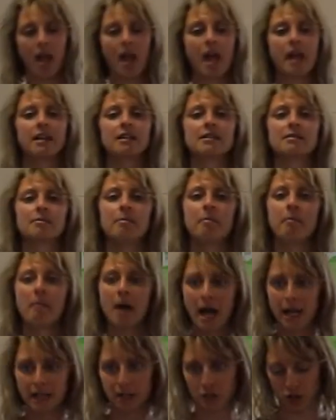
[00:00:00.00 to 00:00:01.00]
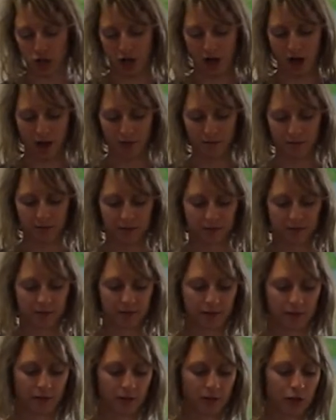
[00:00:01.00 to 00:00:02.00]
And it's my job
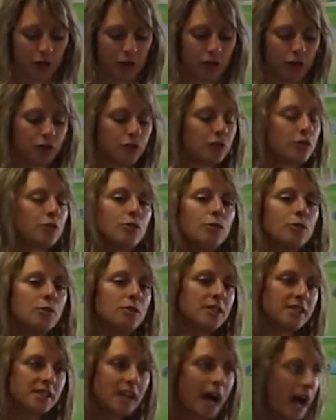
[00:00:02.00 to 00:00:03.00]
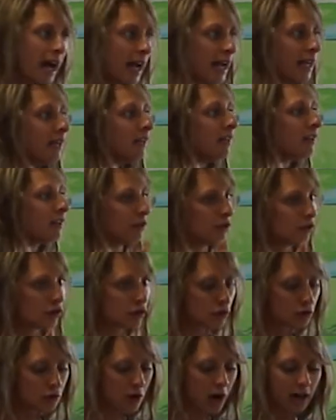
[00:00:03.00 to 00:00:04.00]
to design,
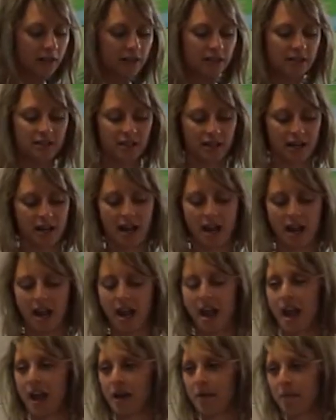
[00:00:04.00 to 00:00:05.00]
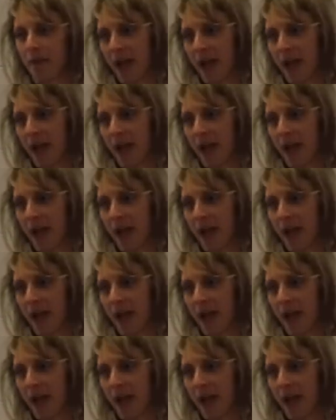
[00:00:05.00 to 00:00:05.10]
construct, and